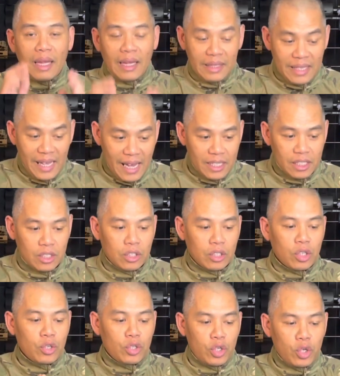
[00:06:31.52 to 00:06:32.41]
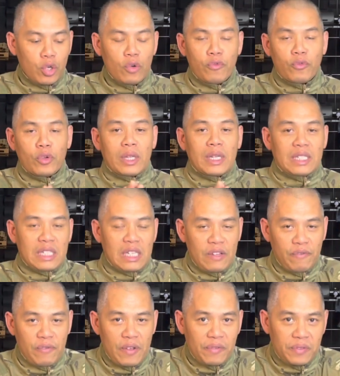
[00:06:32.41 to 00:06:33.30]
Yes, you do. For the
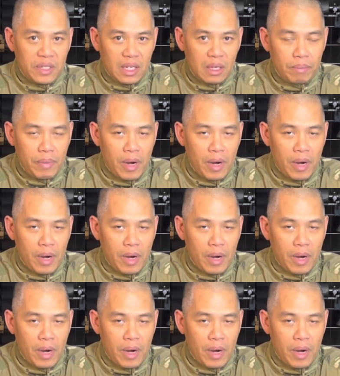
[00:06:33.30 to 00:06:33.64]
T15